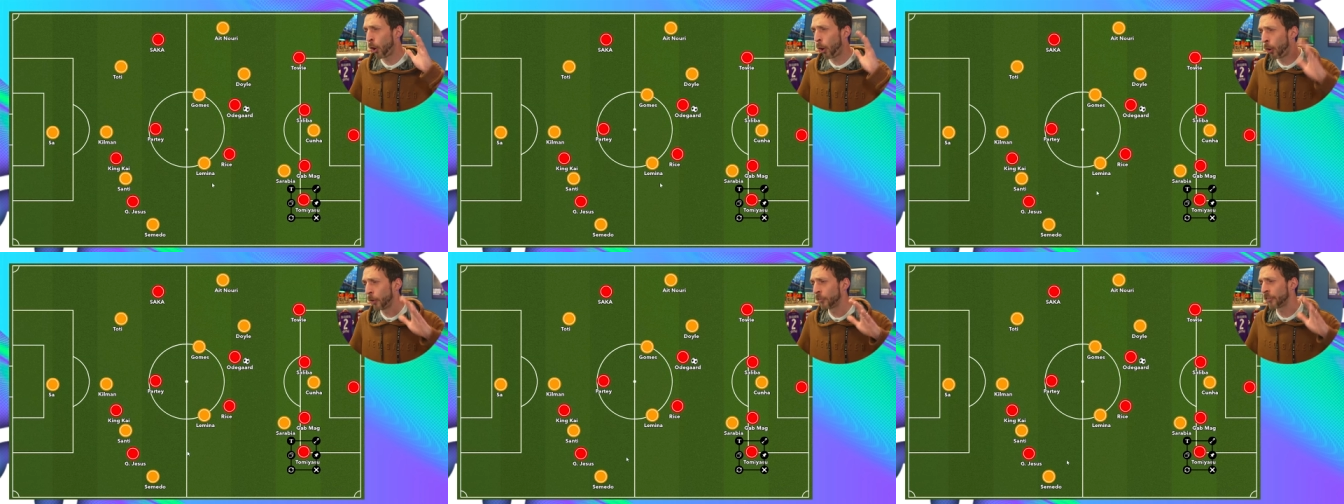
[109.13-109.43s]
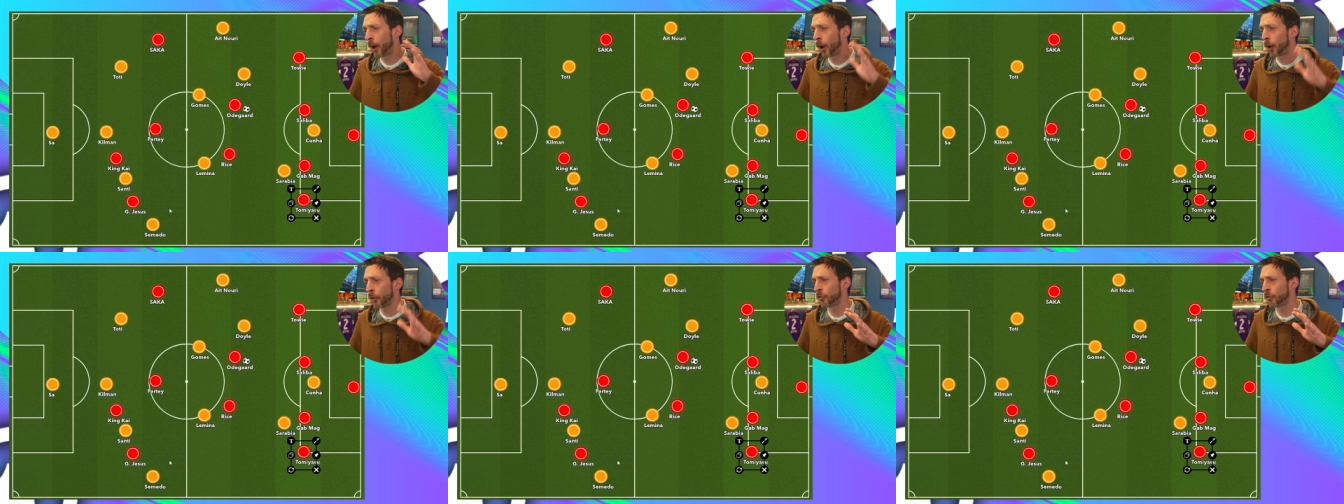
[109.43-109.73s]

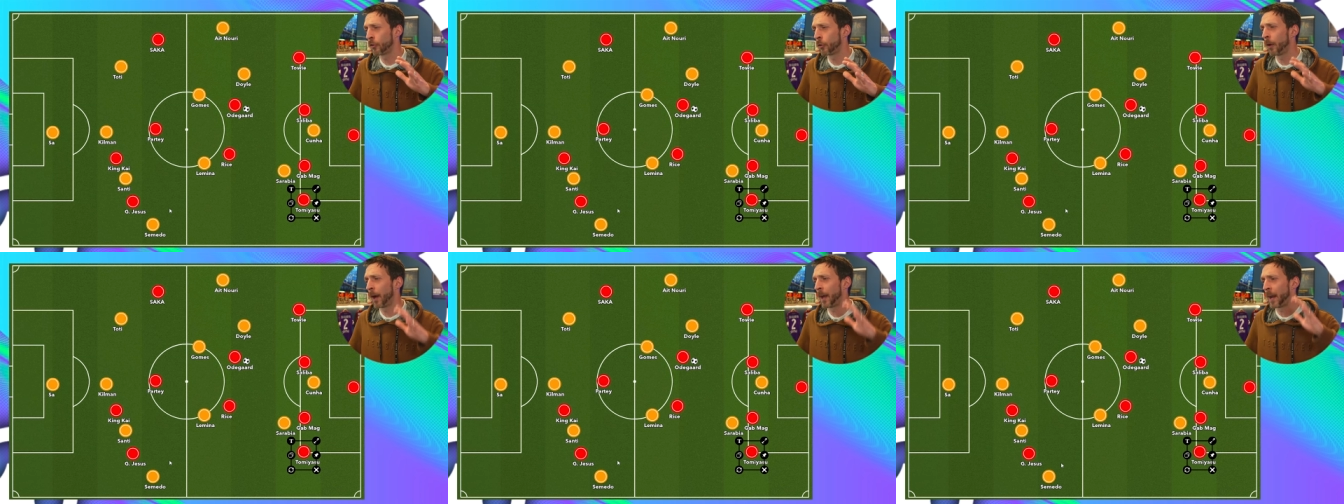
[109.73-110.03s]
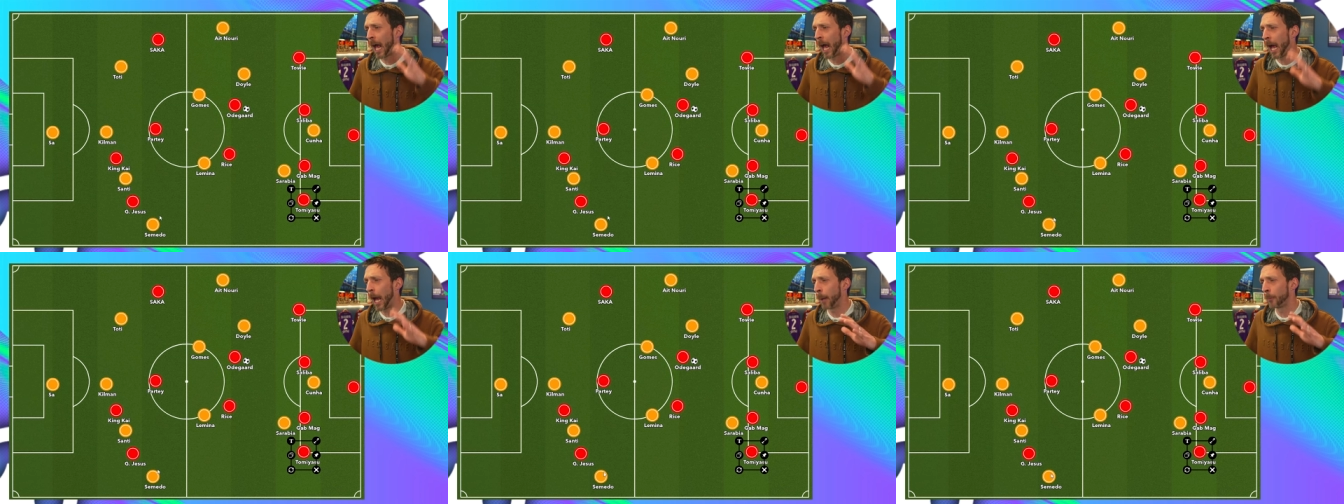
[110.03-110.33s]
cause Arsenal
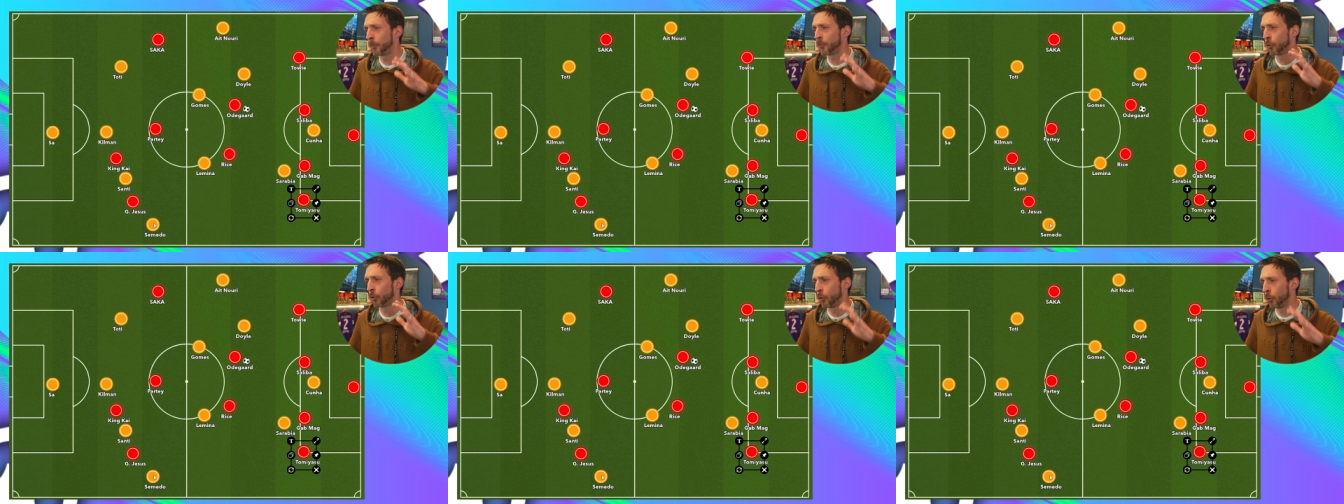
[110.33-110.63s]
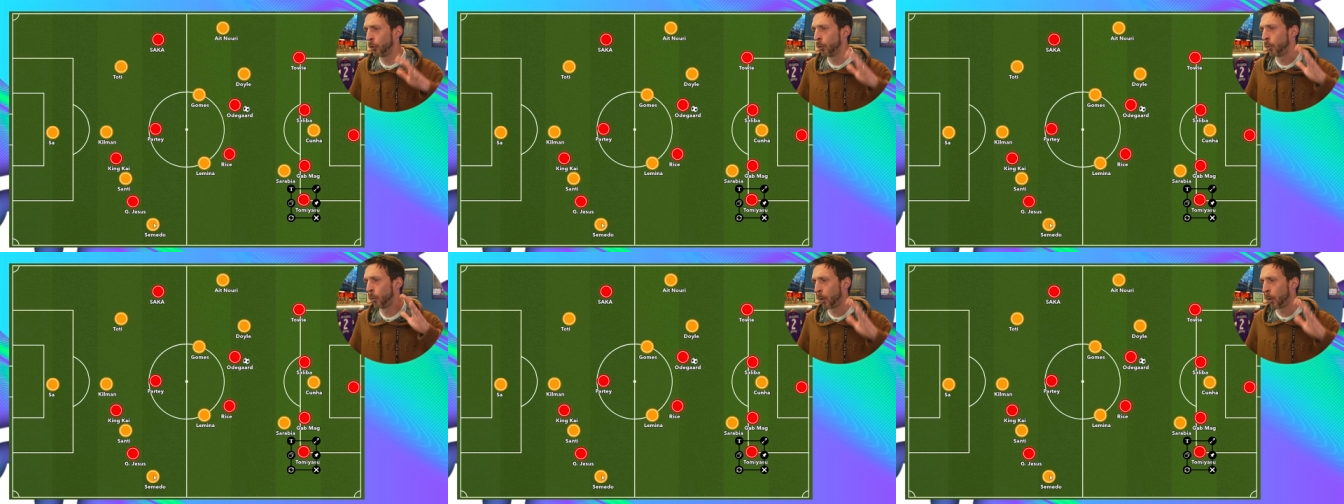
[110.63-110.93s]
an
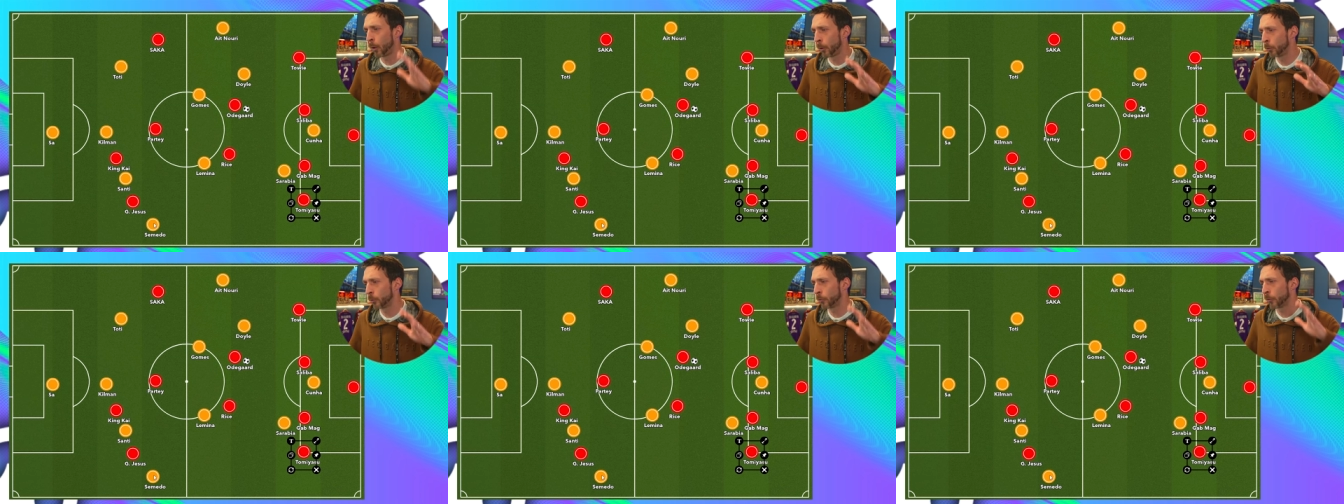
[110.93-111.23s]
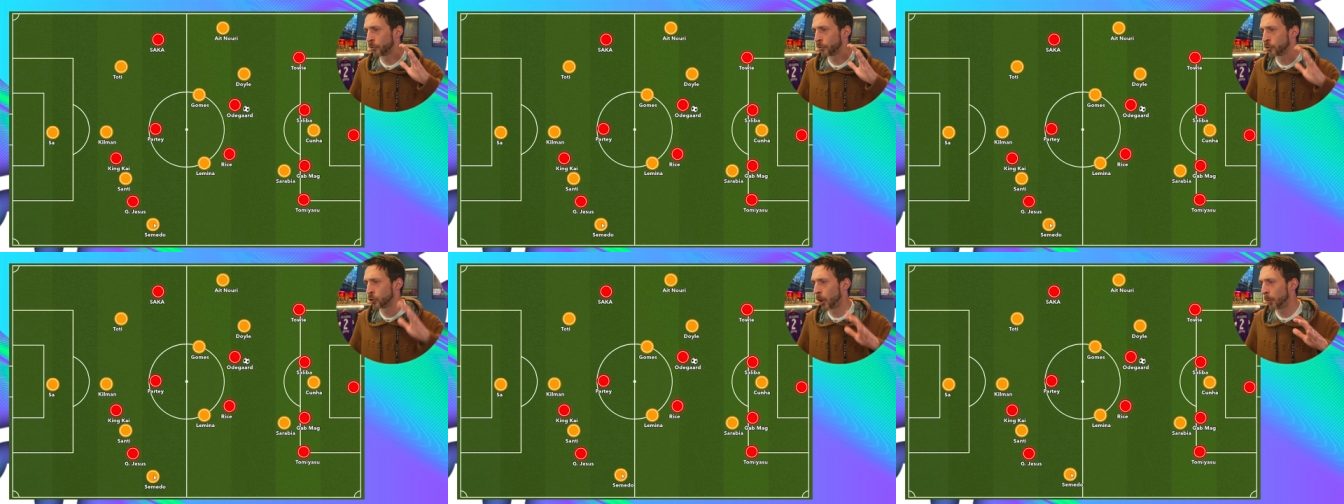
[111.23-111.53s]
absolute world
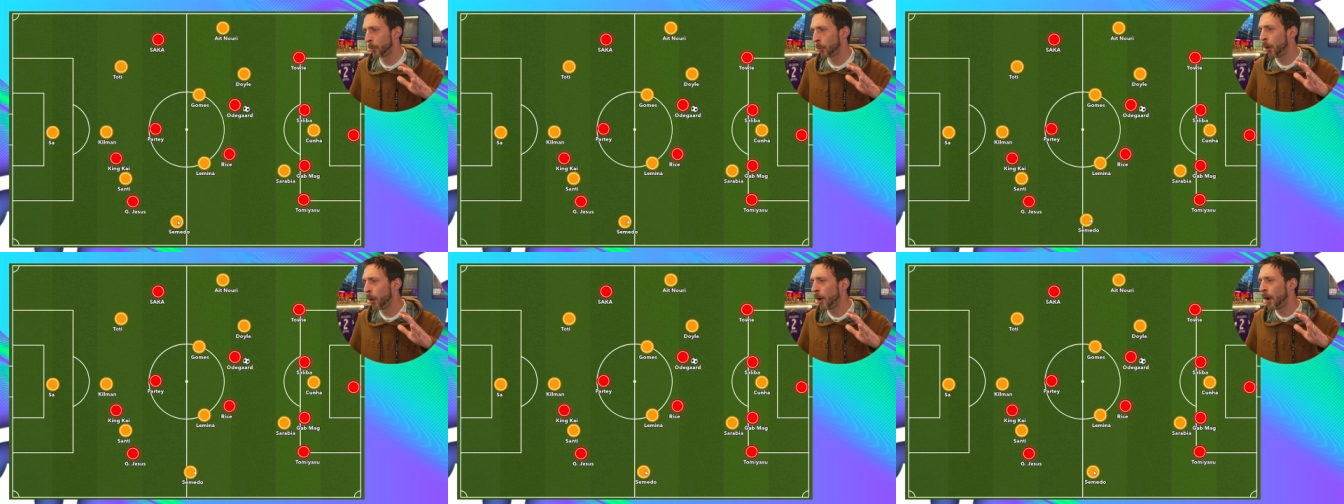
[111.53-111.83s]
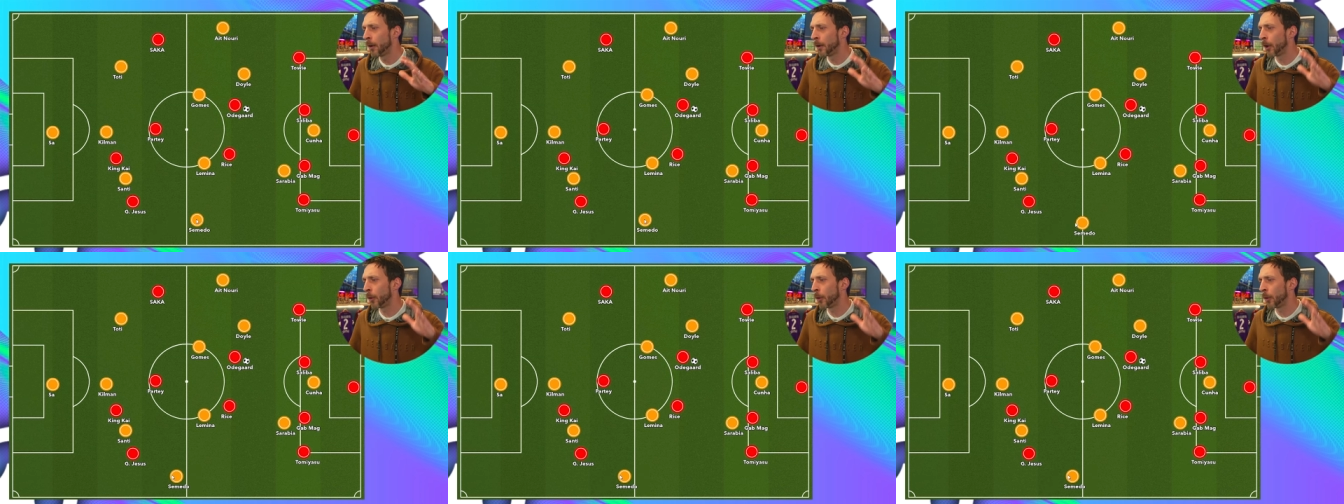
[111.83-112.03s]
of trouble.